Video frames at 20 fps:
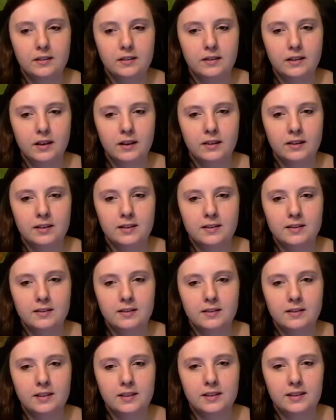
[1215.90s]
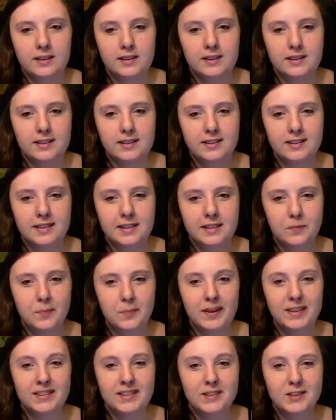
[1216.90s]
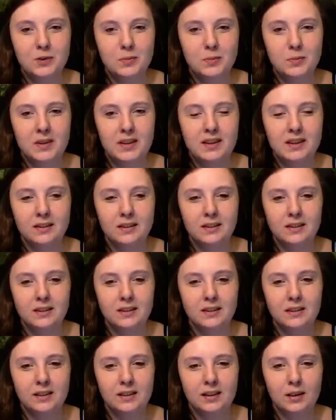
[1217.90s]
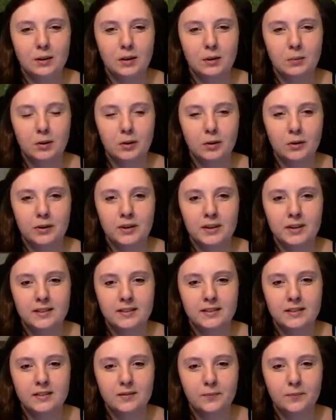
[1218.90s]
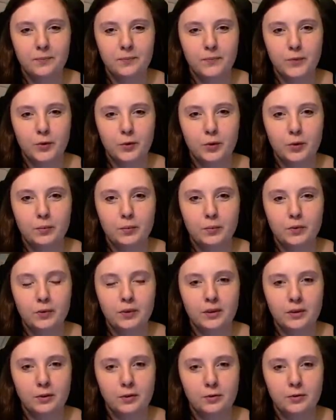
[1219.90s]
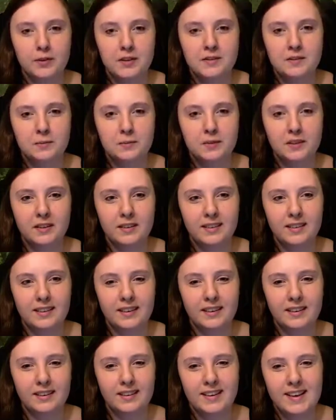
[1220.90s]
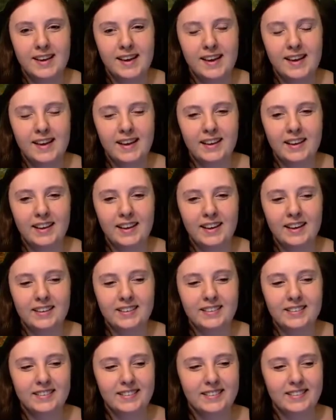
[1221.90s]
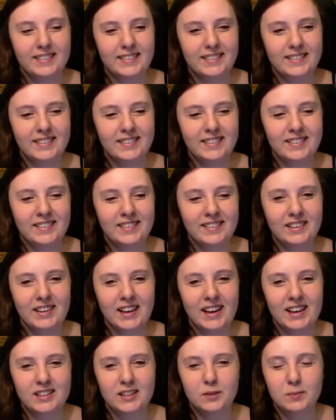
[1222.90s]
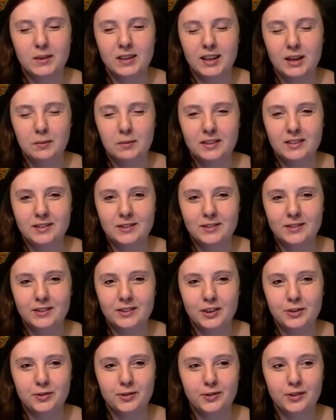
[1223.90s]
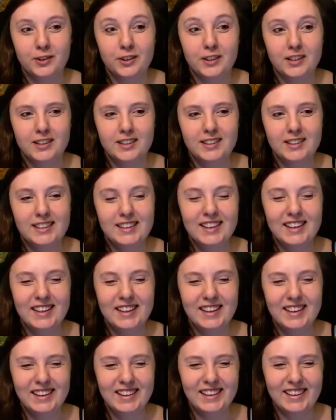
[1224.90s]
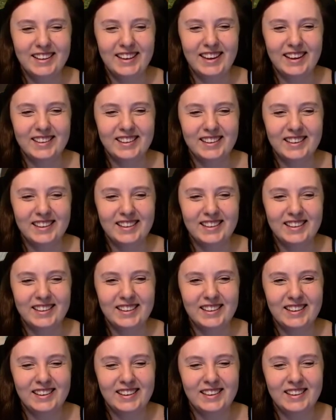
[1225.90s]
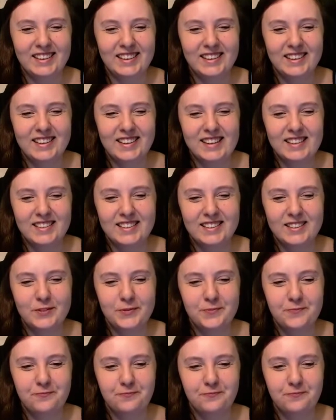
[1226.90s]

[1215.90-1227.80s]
And this is meant to be an employee's room or an office, but yeah, Dirk hasn't been able to afford getting anything in there yet, so.